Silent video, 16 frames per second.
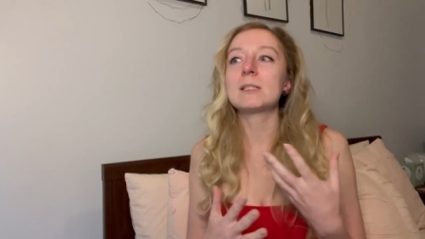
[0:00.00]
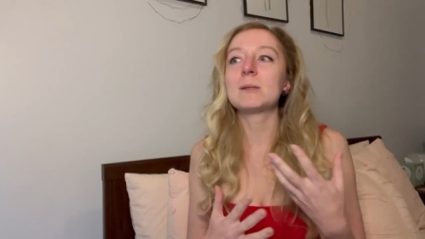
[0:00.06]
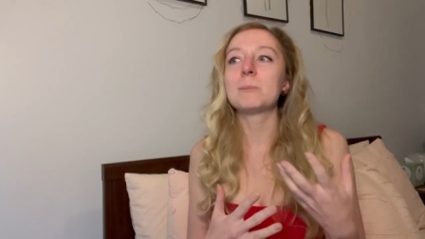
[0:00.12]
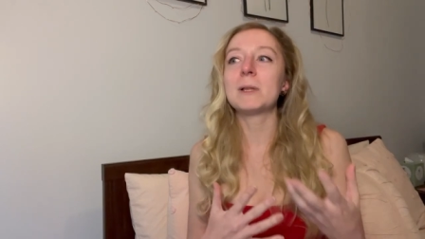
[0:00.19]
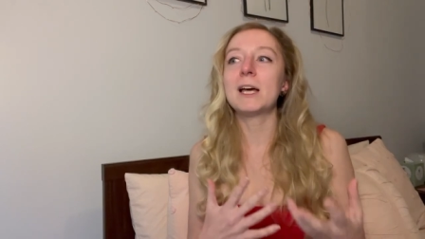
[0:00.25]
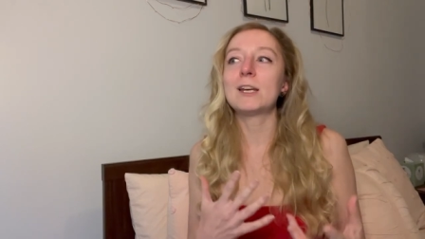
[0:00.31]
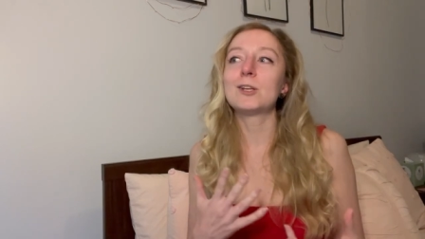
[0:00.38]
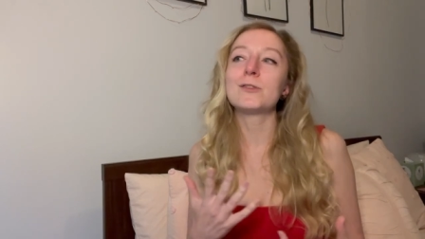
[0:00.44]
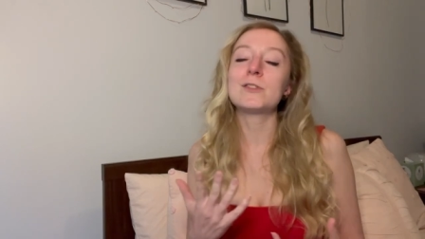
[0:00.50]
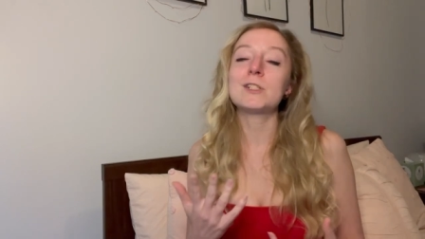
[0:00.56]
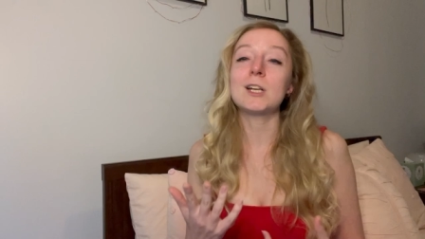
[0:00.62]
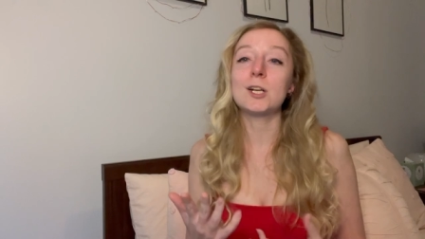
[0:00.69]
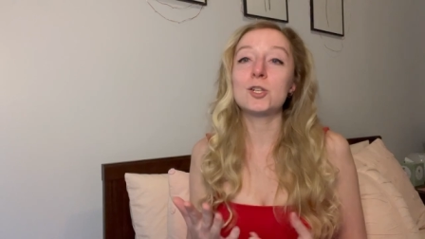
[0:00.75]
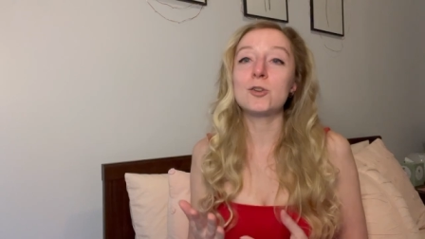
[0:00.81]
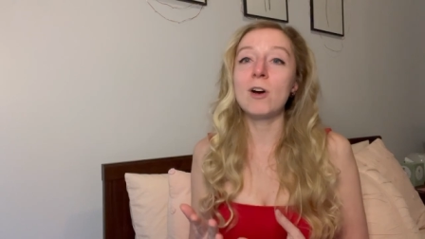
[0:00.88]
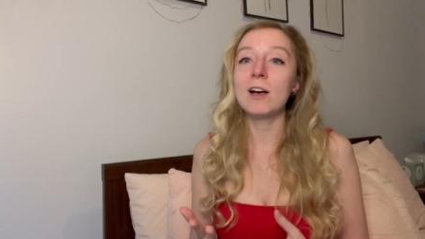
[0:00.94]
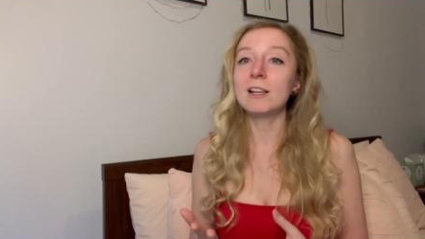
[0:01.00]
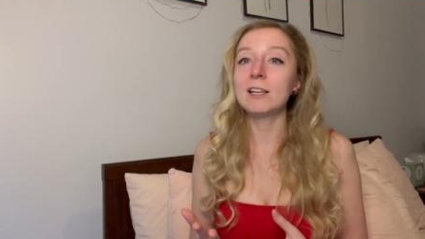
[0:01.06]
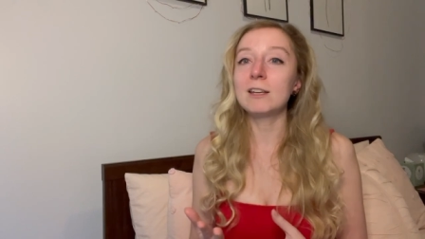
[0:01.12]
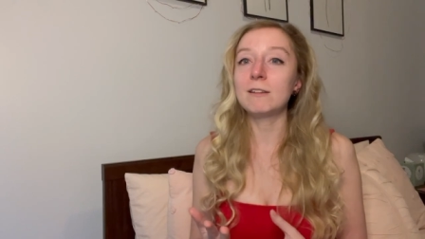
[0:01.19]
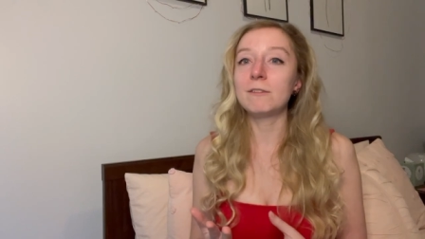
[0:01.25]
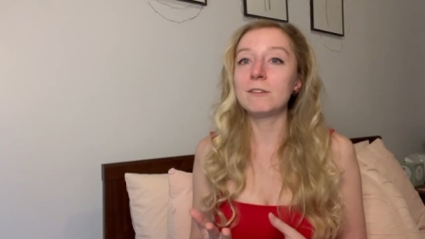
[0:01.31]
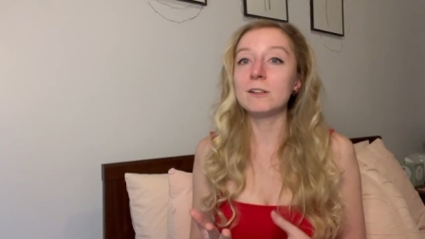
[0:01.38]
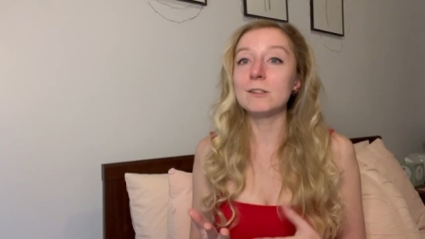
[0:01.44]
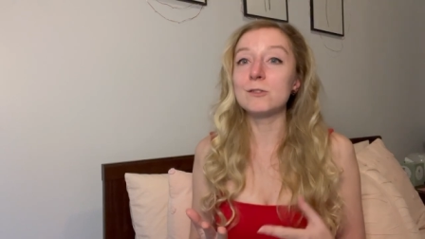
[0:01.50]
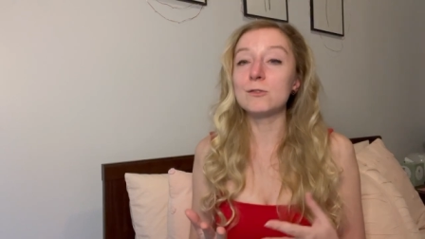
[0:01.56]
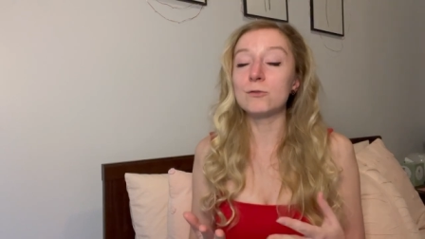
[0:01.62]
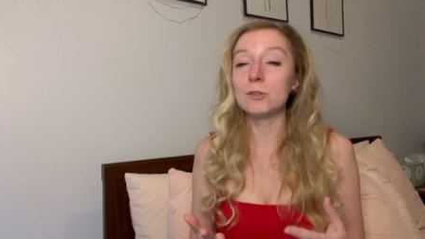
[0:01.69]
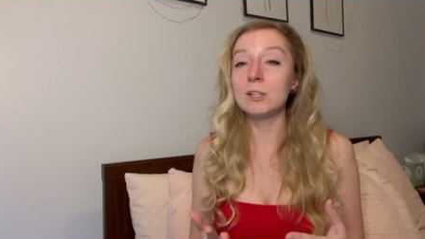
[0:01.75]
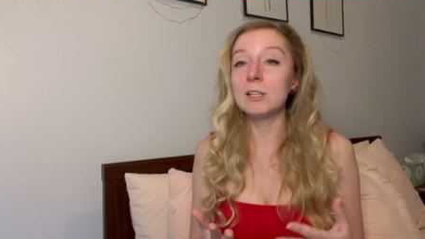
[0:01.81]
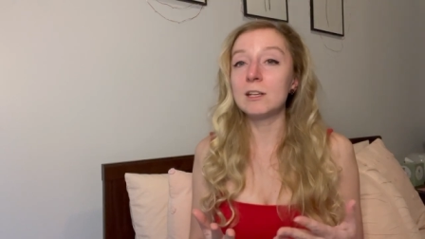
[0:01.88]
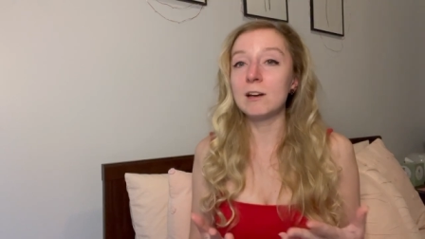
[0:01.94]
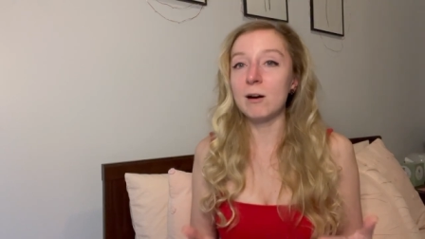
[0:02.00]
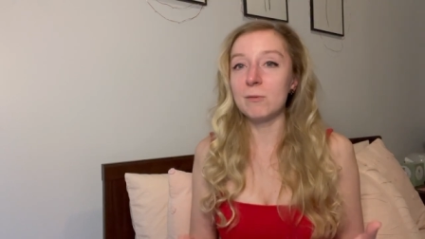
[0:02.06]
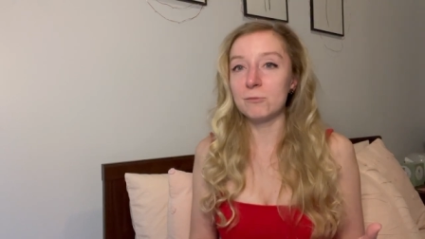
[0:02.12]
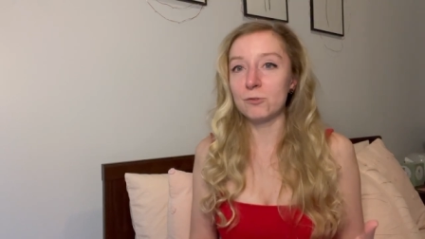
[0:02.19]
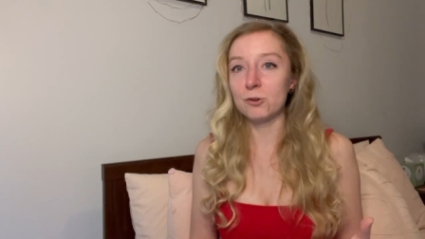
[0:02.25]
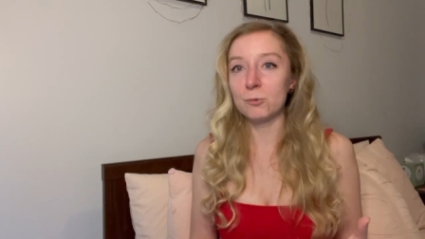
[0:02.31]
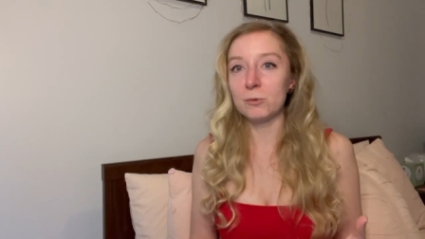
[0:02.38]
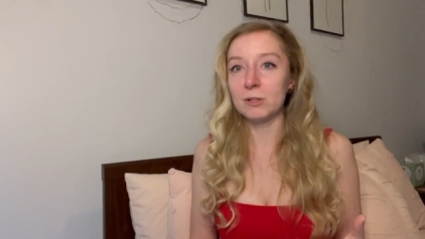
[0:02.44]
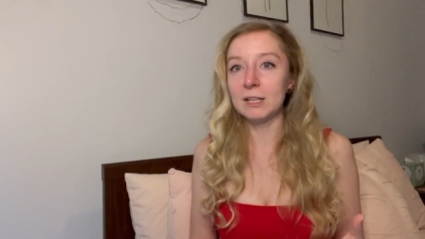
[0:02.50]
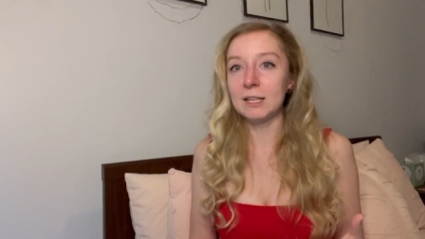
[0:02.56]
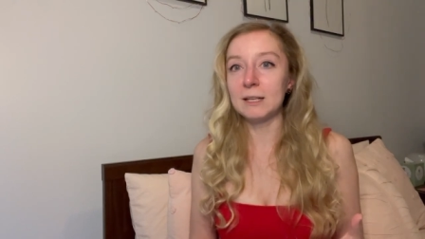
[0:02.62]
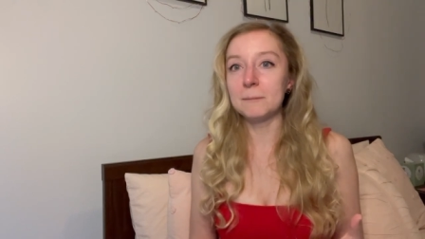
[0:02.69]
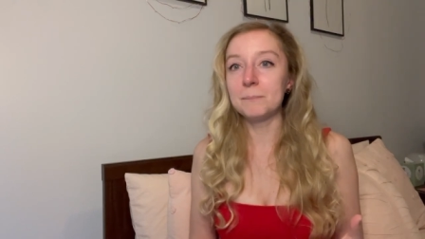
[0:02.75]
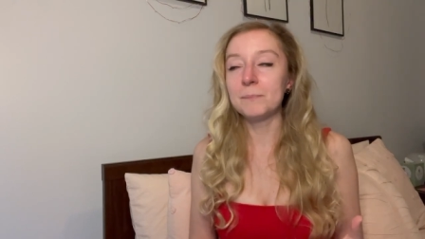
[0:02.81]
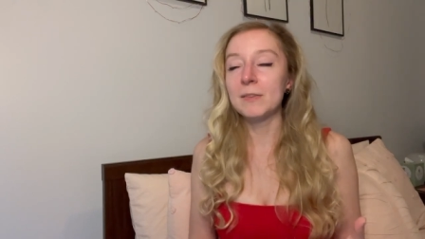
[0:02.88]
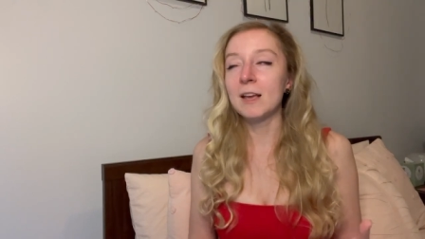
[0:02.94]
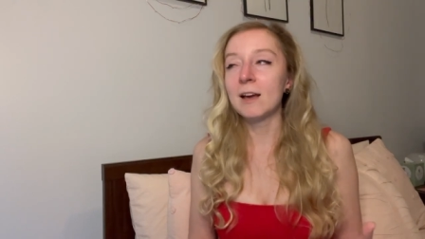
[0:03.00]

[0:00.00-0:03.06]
the planet of sexuality, feels really comfortable in.